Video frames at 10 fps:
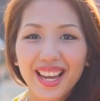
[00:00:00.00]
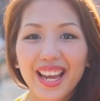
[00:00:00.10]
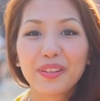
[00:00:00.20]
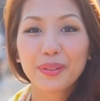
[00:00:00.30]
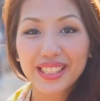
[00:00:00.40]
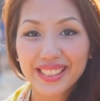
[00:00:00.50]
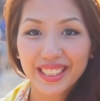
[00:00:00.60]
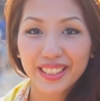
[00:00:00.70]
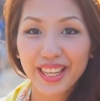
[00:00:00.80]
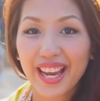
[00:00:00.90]
And we
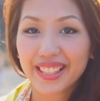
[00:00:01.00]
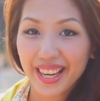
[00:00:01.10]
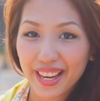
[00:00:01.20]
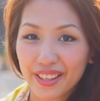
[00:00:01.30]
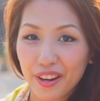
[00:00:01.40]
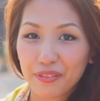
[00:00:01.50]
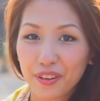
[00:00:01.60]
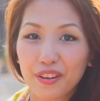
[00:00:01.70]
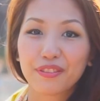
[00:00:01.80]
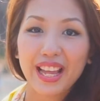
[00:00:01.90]
still can't get enough
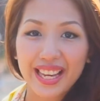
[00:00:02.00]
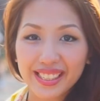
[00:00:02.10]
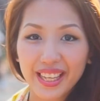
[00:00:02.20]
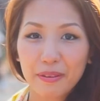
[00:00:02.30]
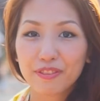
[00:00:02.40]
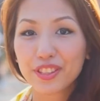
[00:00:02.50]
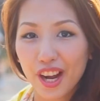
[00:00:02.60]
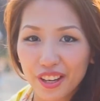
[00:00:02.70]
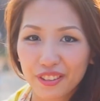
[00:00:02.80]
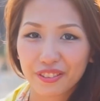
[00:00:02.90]
of landscape
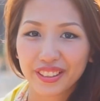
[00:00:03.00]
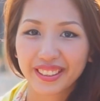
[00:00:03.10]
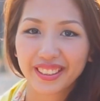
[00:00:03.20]
photography.